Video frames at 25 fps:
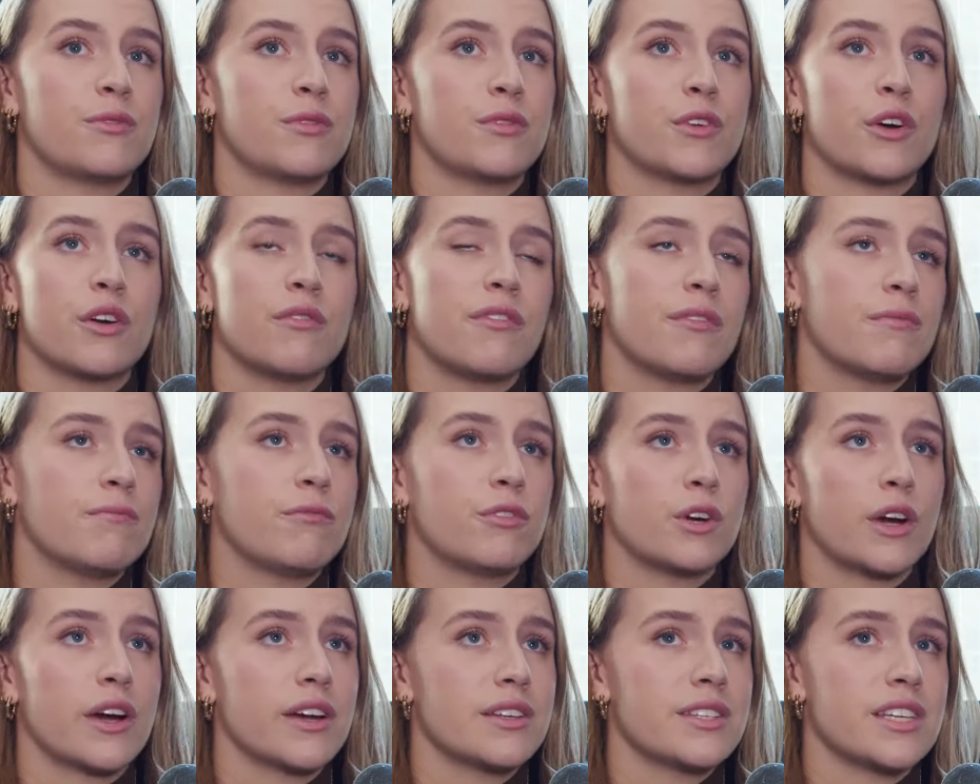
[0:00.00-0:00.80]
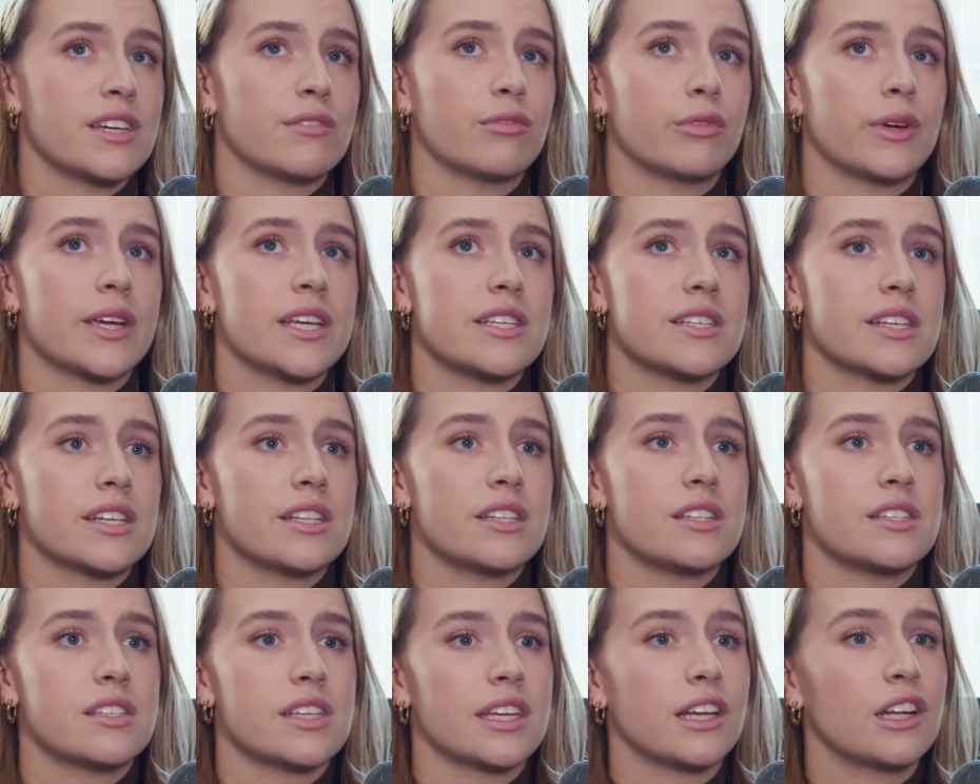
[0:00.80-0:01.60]
for a variety of
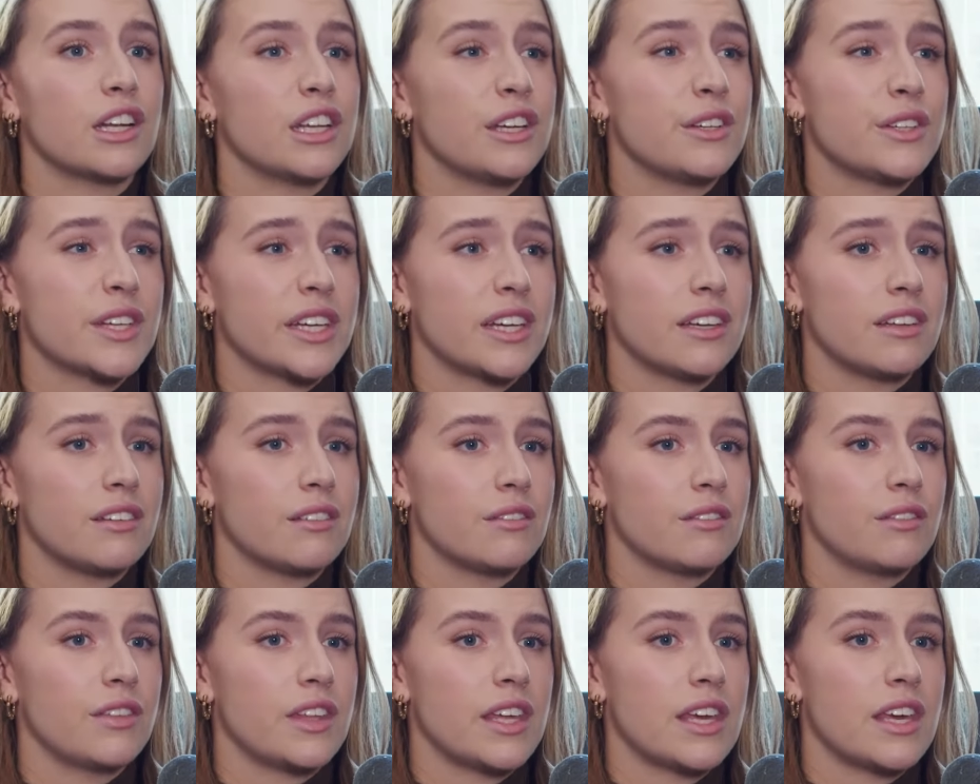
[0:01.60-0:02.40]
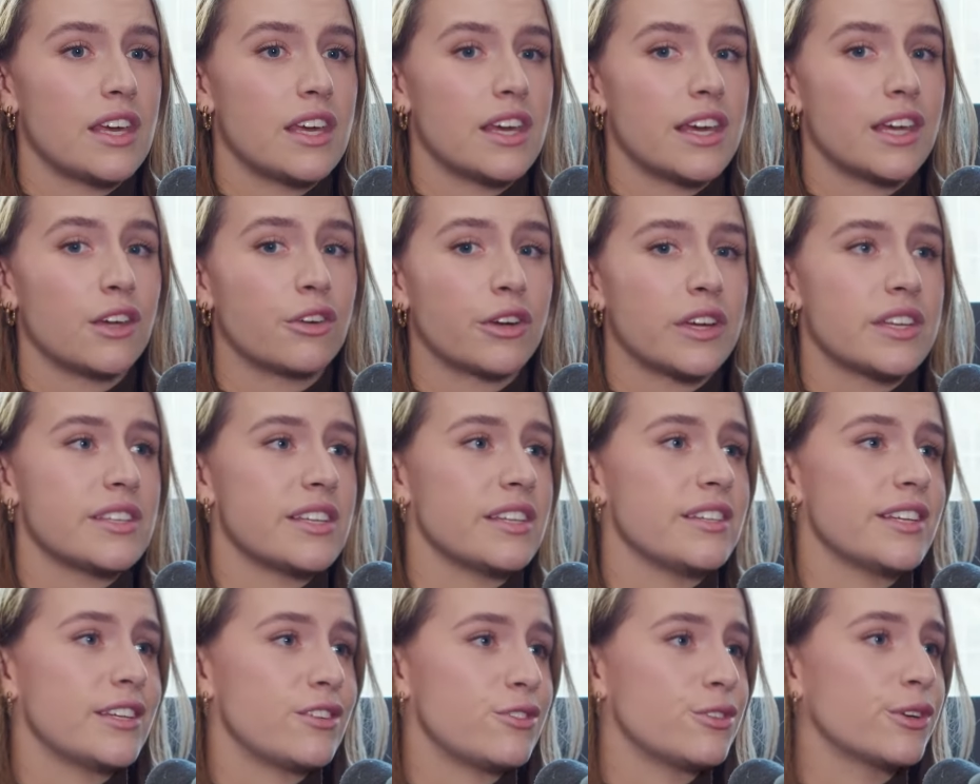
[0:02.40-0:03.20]
reasons, including the
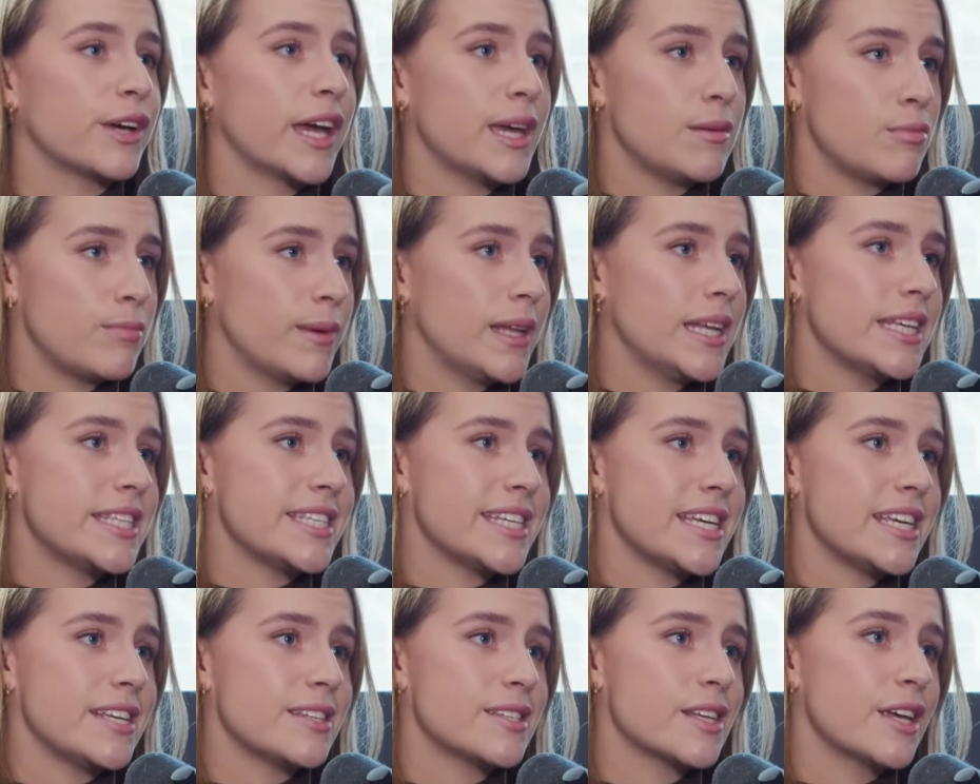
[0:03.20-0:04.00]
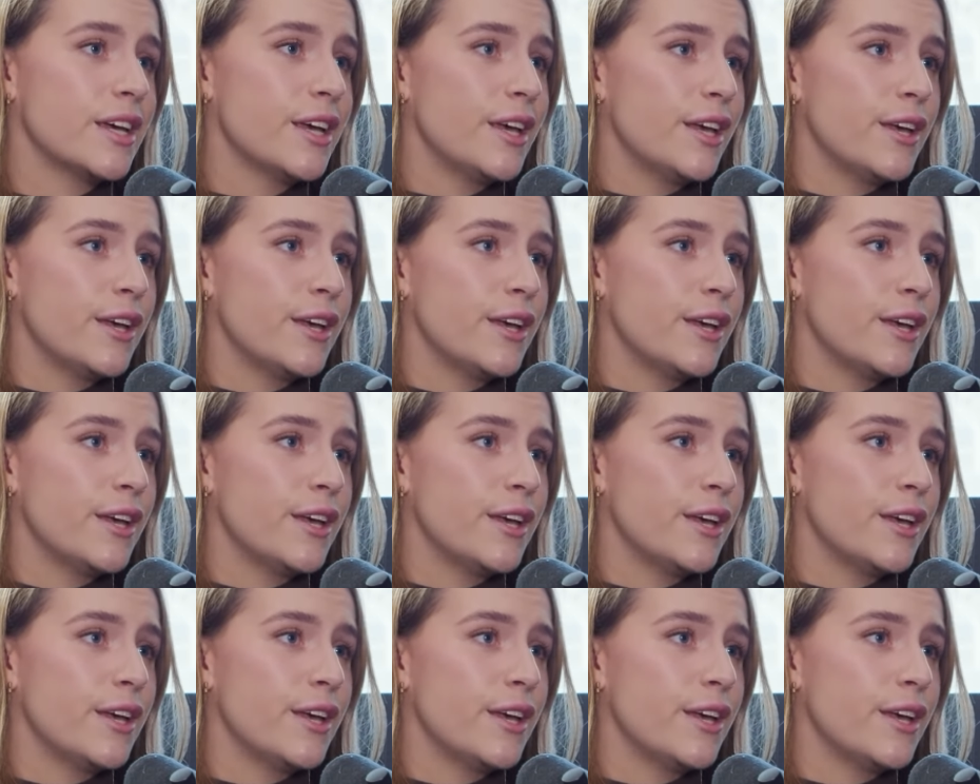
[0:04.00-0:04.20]
increasing digital capabilities.